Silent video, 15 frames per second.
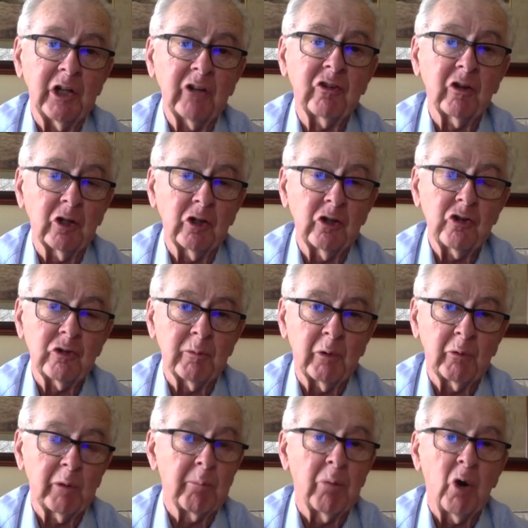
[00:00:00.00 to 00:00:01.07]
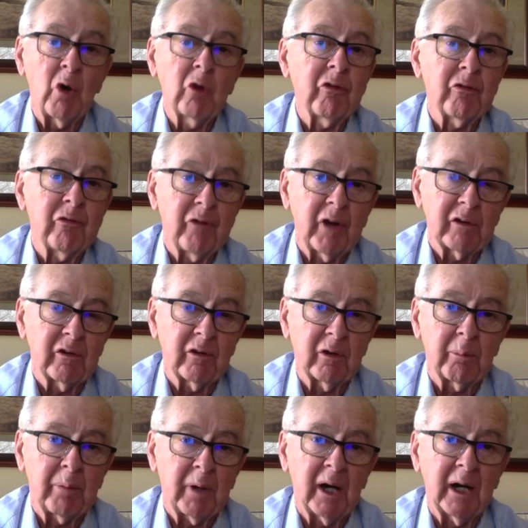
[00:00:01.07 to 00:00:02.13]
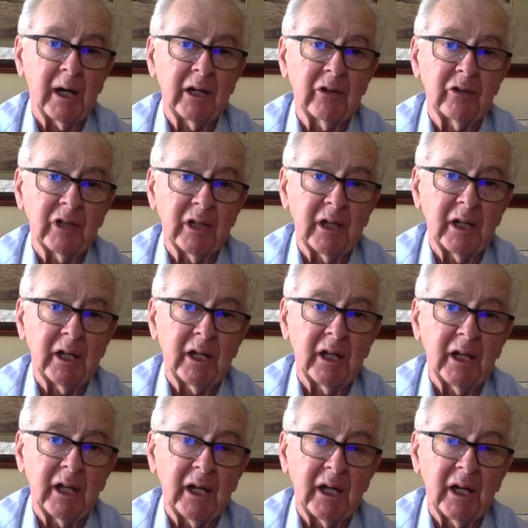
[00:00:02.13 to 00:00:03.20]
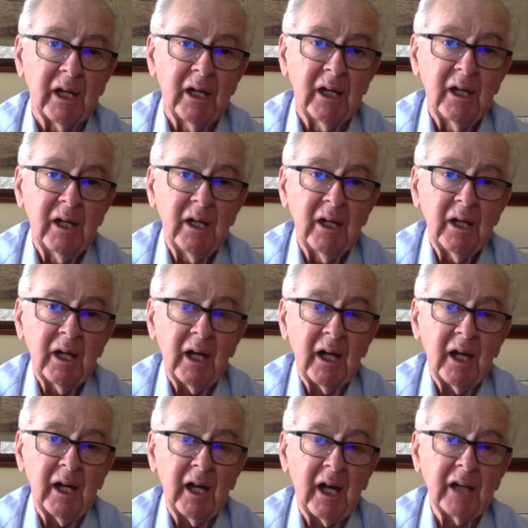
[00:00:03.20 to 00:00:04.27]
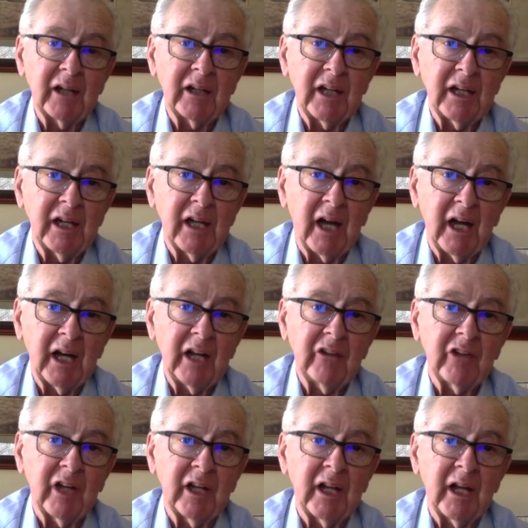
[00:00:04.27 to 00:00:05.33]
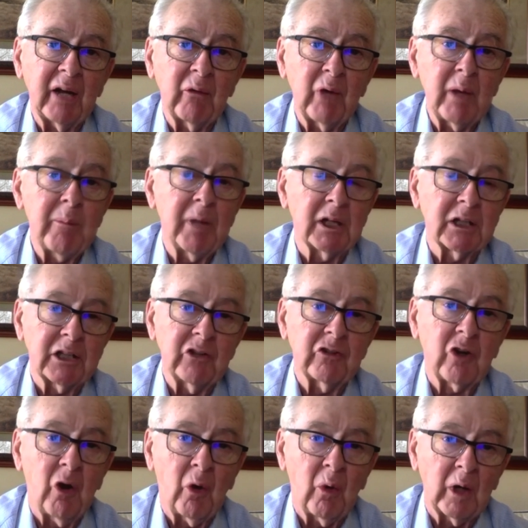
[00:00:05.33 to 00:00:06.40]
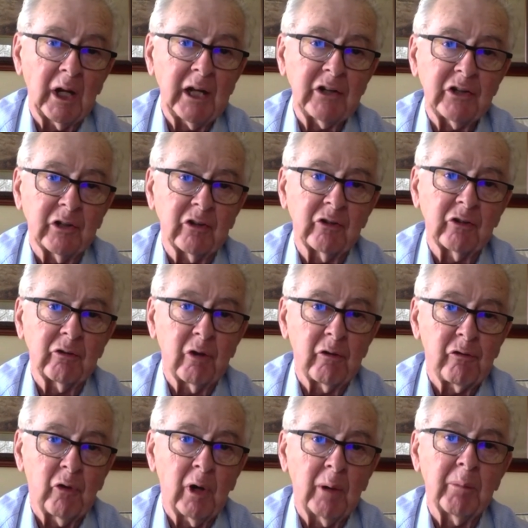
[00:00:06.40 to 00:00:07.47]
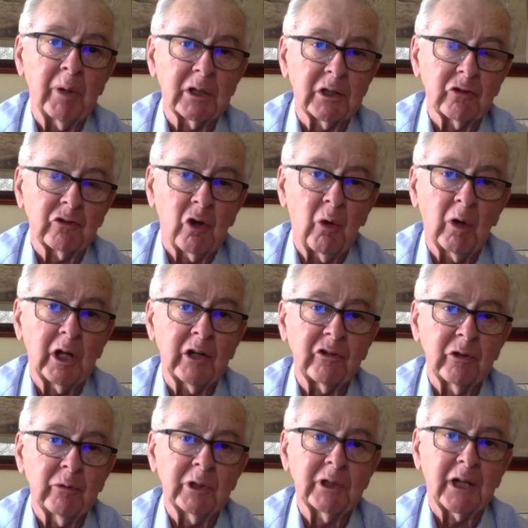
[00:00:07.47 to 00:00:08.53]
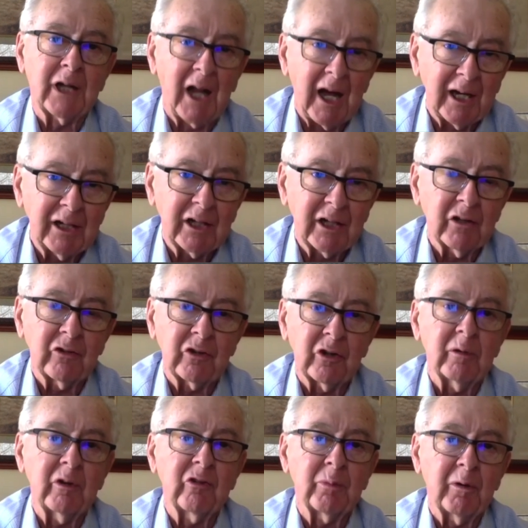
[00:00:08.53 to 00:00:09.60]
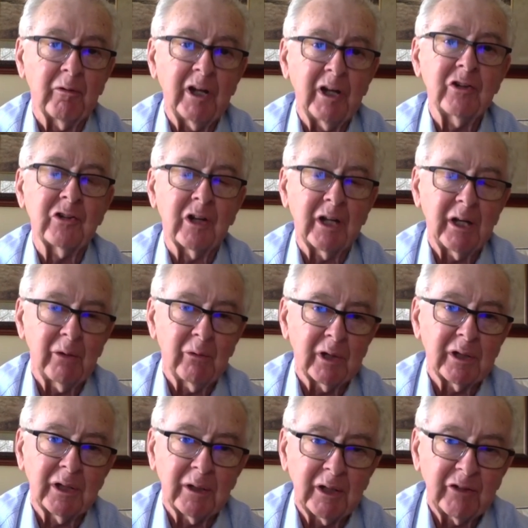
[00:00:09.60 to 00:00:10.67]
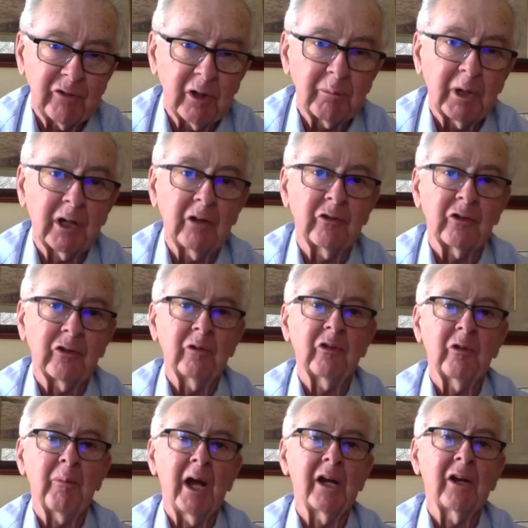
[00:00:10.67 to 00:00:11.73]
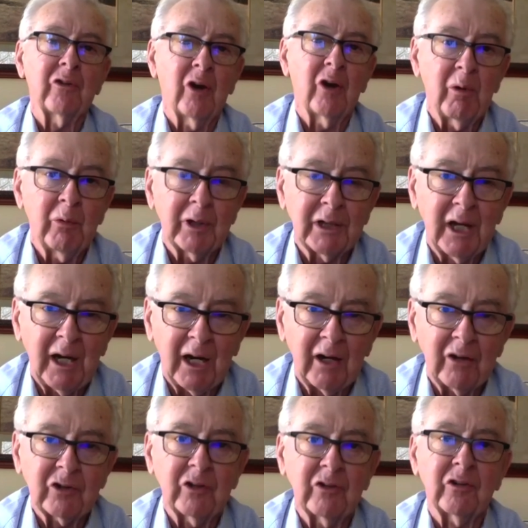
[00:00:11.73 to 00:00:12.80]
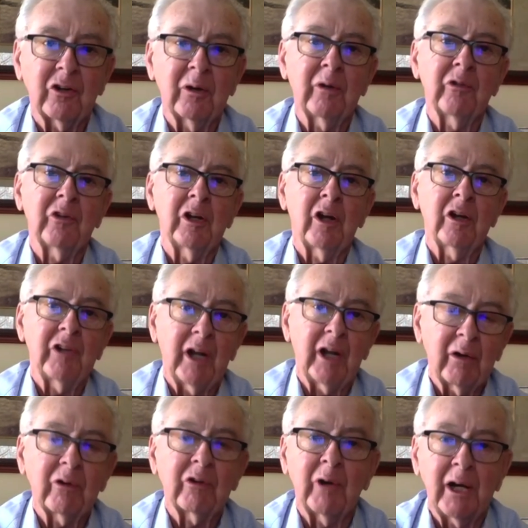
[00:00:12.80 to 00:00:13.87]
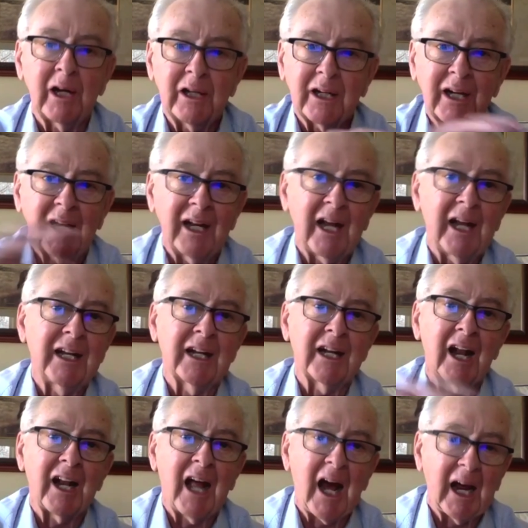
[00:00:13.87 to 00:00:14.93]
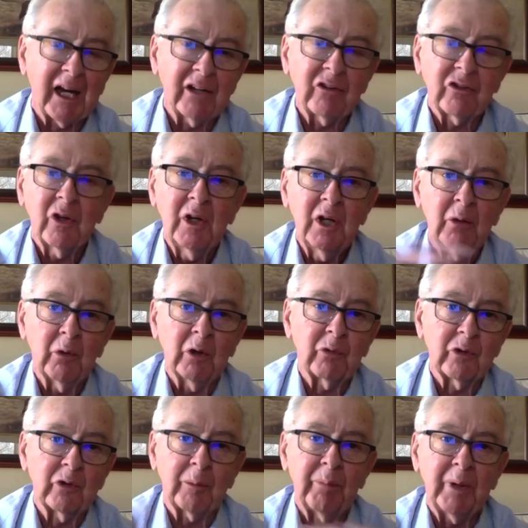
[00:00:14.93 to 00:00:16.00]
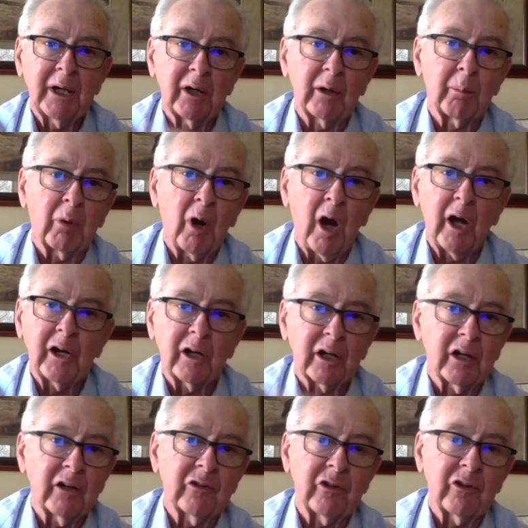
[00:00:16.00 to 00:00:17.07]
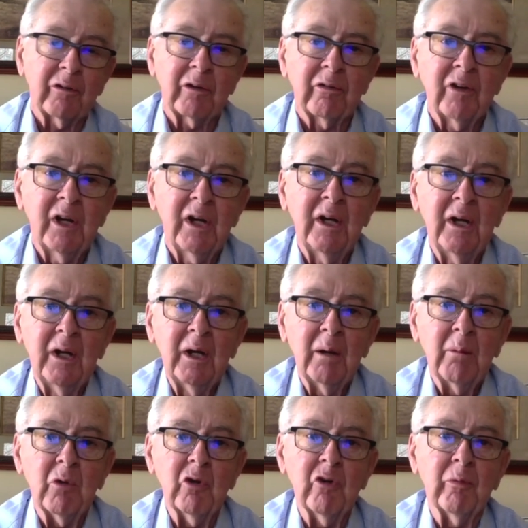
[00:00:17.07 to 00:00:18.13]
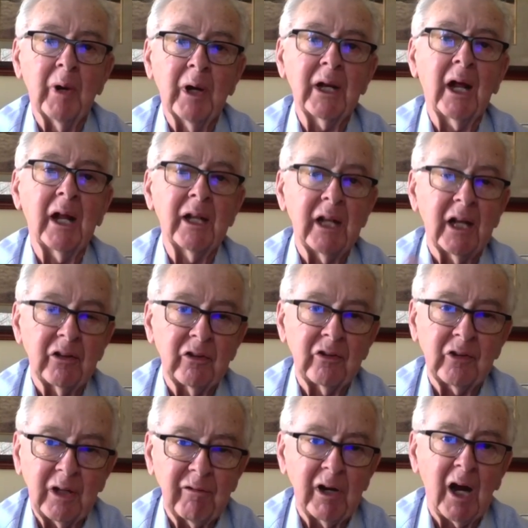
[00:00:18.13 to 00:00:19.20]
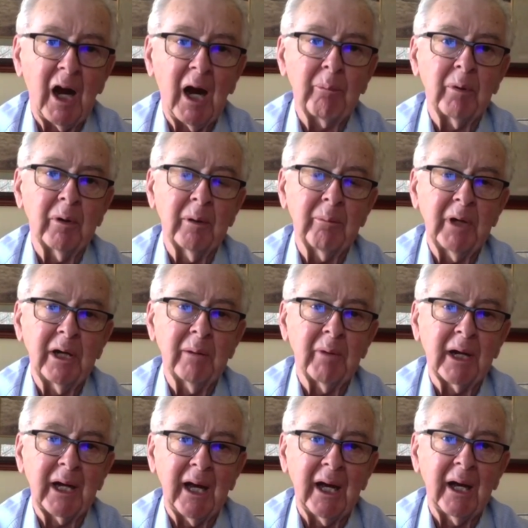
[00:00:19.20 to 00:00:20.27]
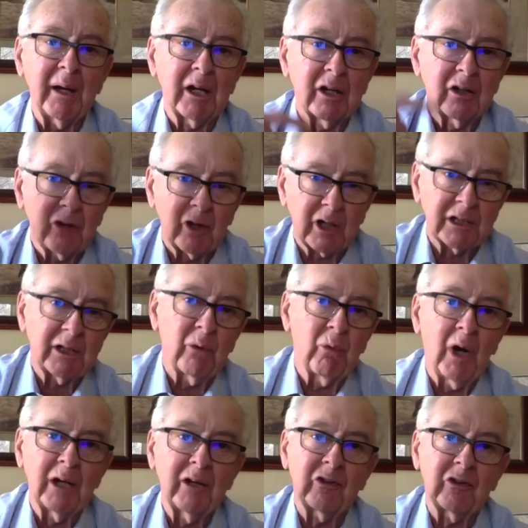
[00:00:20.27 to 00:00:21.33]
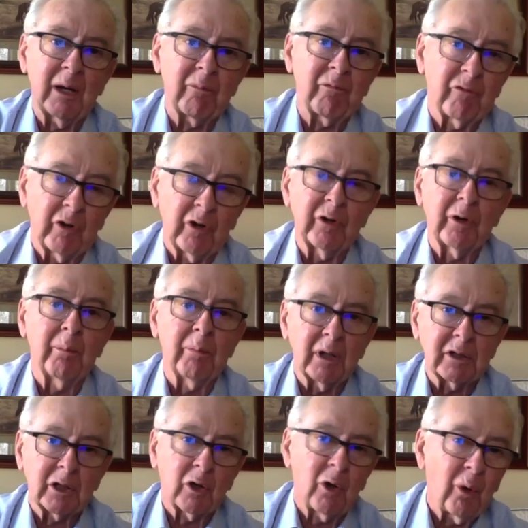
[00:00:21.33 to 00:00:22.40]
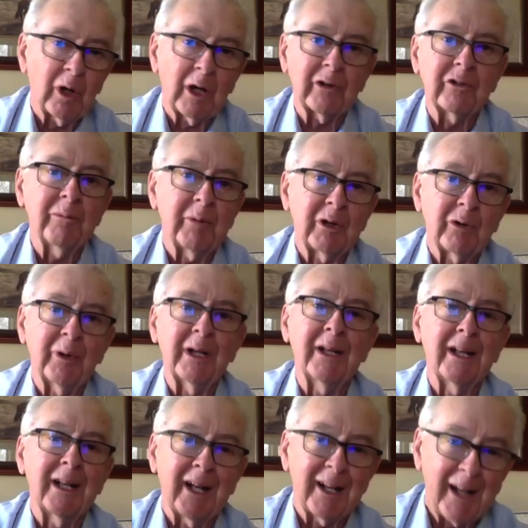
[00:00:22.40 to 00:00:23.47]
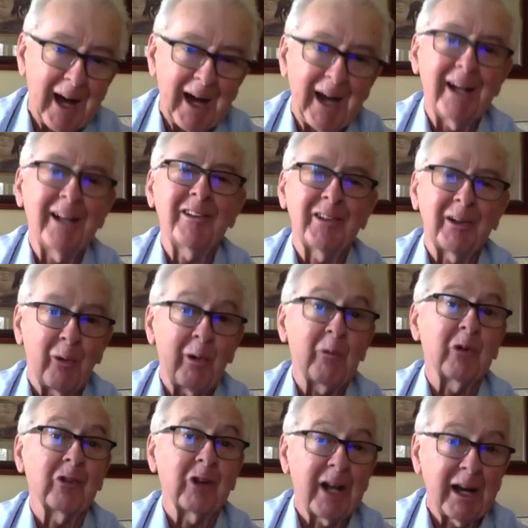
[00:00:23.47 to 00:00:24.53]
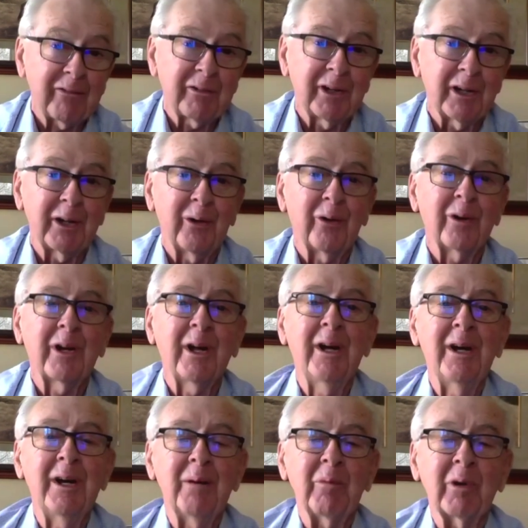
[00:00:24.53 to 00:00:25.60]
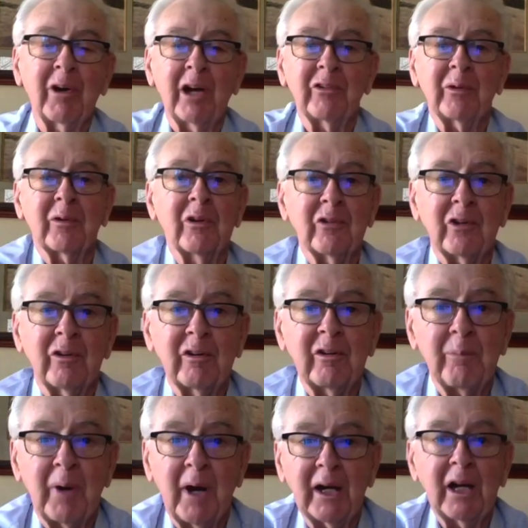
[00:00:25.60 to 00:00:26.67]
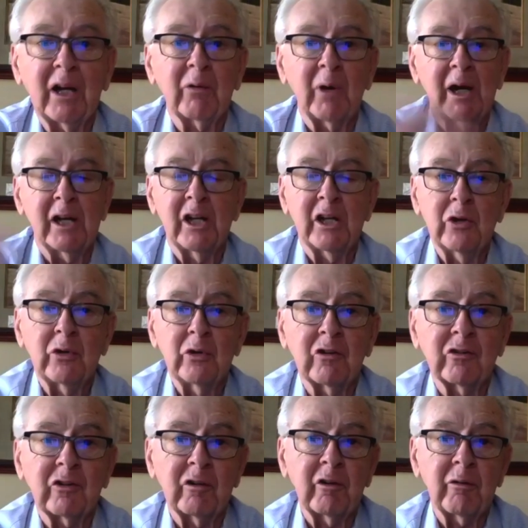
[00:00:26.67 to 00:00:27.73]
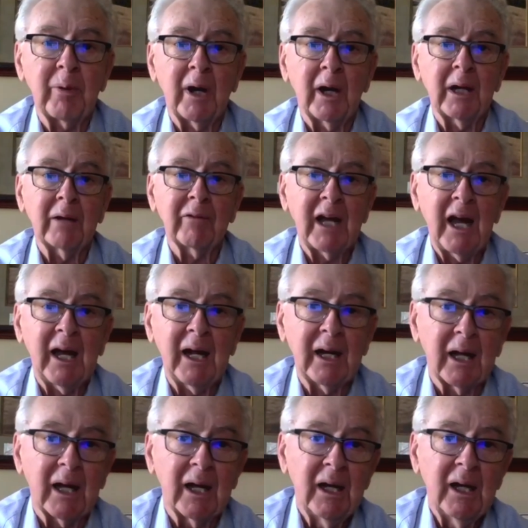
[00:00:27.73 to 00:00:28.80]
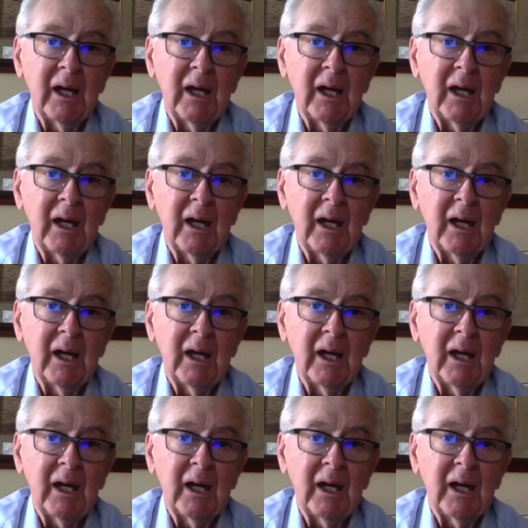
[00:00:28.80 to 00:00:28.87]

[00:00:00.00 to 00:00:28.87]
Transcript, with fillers: disillusionment with both federal parties in the uh, 1990s. Uh, and then we built these coalitions. The Reform built this coalition with the Klein Conservatives provincially, with the Filmon Conservatives in Manitoba, with the Harris Conservatives in Ontario, created the Canadian Alliance, which was a bigger, broader conservative movement. And then Stephen Harper and Peter MacKay took it the one step further, built a coalition between the Alliance and what was left of the old Progressive Conservative Party and created the new Conservative Party of Canada.